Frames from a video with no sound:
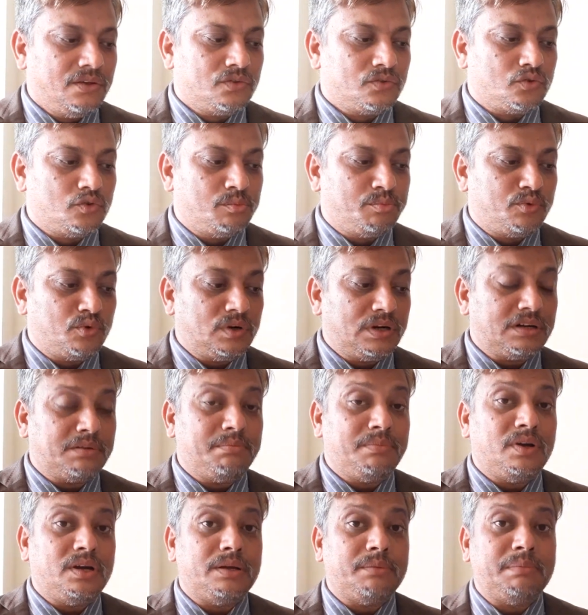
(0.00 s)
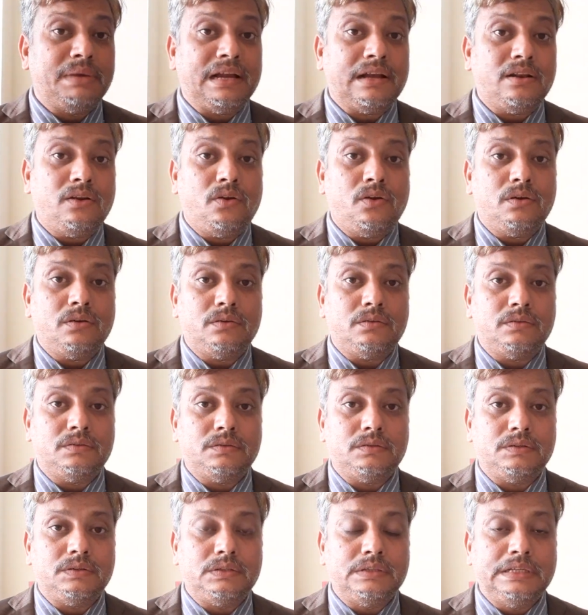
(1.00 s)
So product backlog
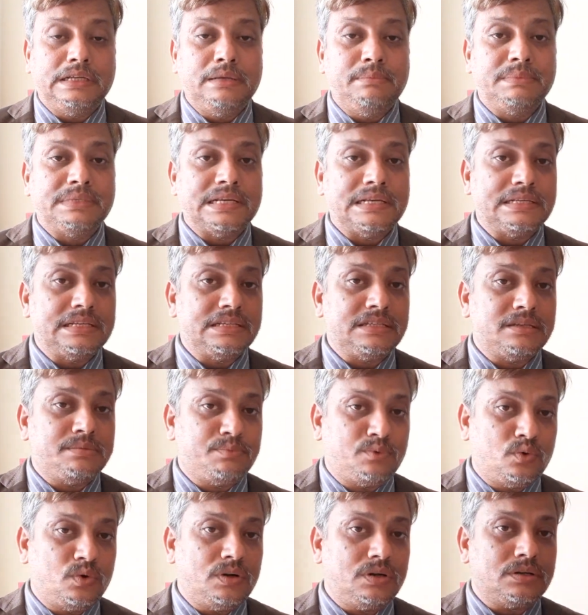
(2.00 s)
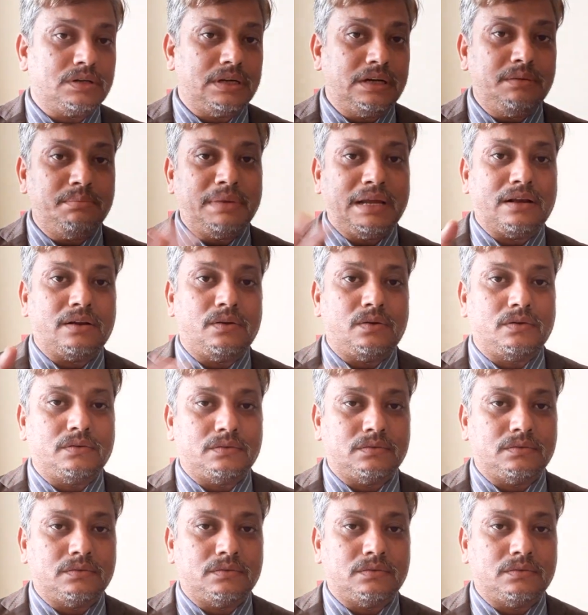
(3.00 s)
name suggests product at backlog.